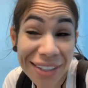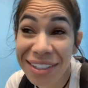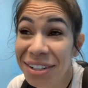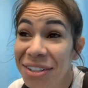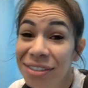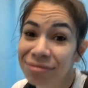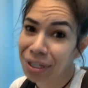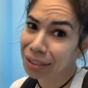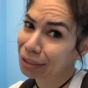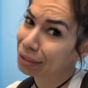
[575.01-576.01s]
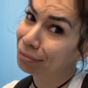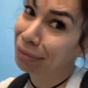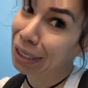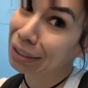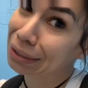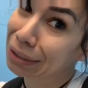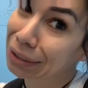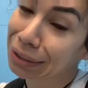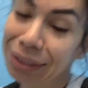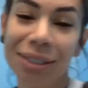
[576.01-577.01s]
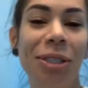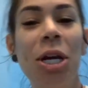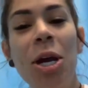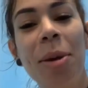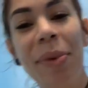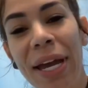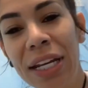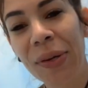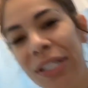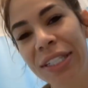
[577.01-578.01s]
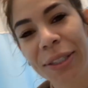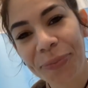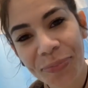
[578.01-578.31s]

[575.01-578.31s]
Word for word: you know like that's something else. But anyways,